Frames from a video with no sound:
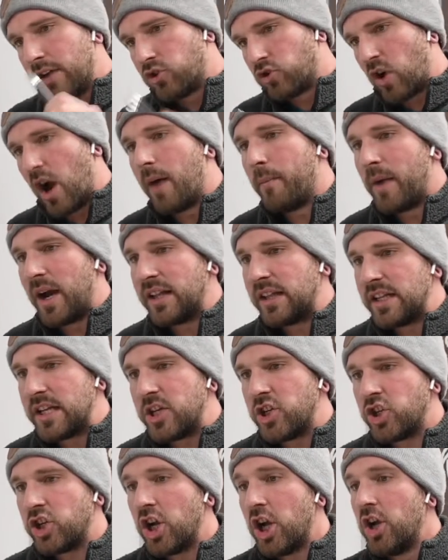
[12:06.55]
drop my
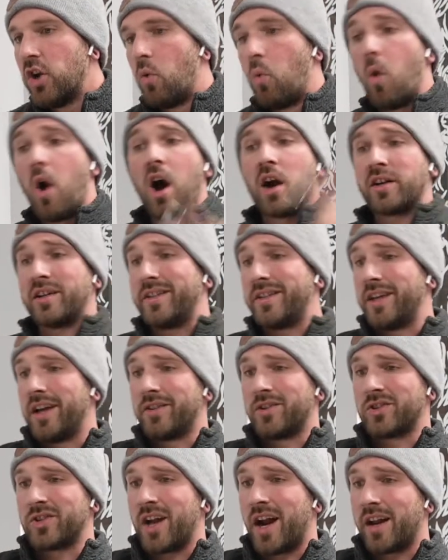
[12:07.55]
leash, walk to the
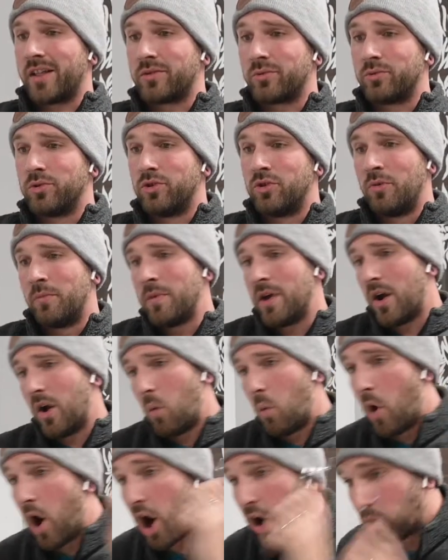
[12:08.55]
other side of the room,
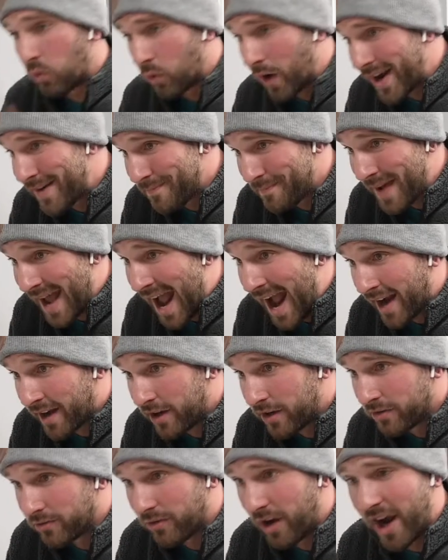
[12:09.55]
walk right
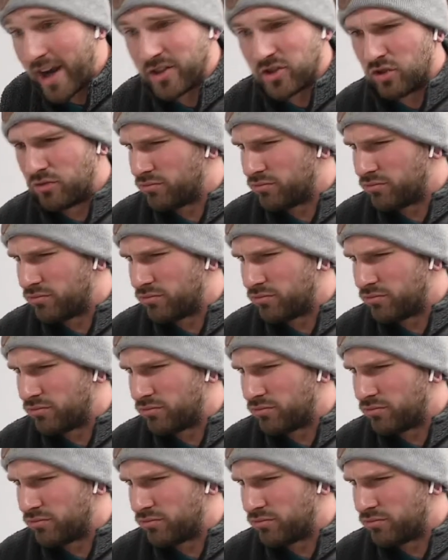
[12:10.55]
back, right?